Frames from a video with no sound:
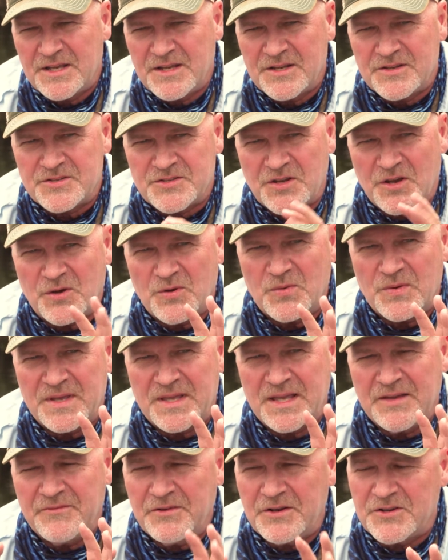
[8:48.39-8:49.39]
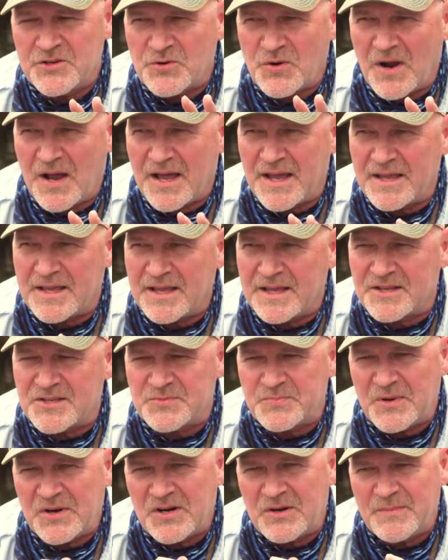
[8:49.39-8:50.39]
So give it a try,
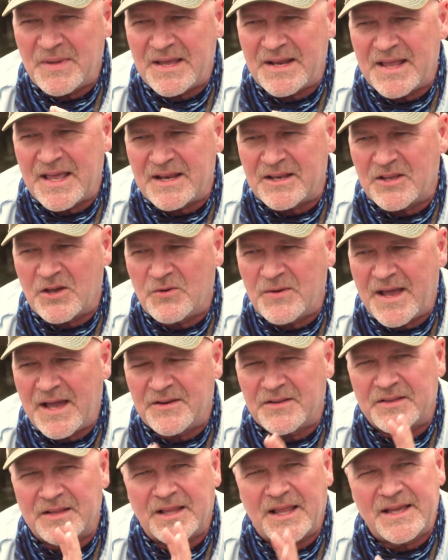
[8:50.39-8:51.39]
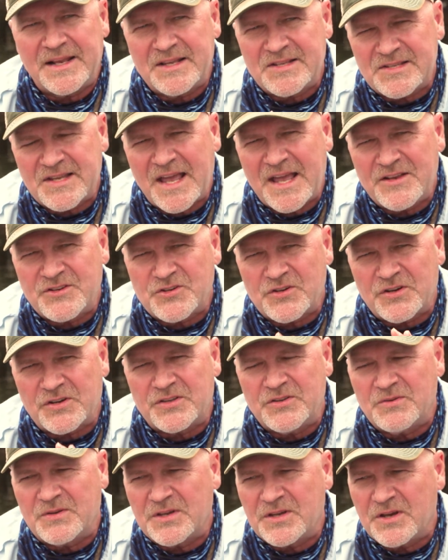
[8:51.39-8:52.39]
experiment, and go down to the lightest gauge
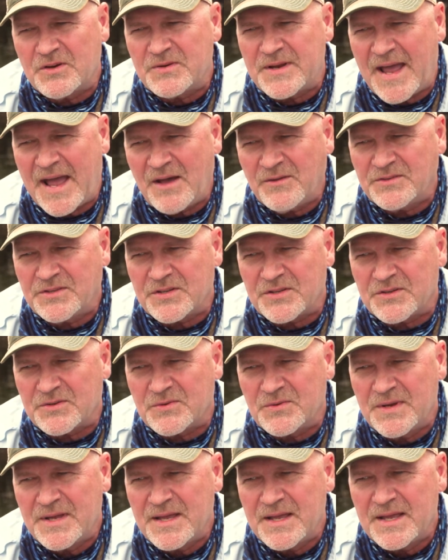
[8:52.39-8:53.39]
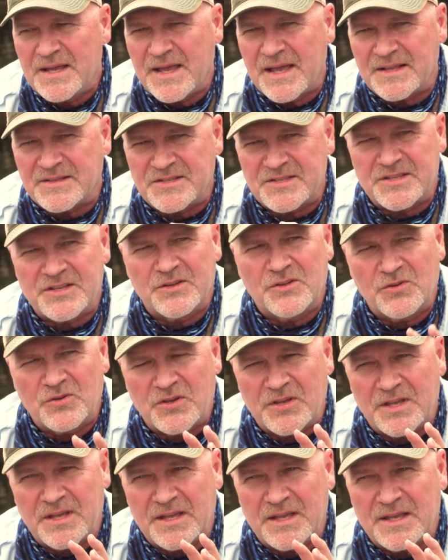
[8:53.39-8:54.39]
hook you can go down to and still
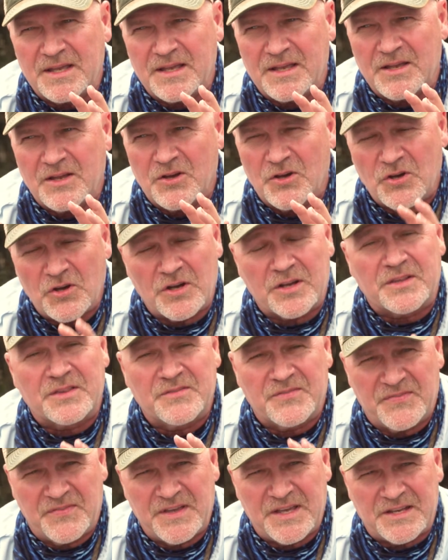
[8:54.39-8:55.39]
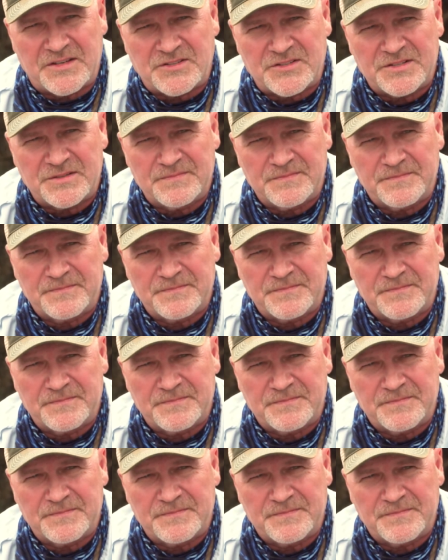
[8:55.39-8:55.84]
hook the fish.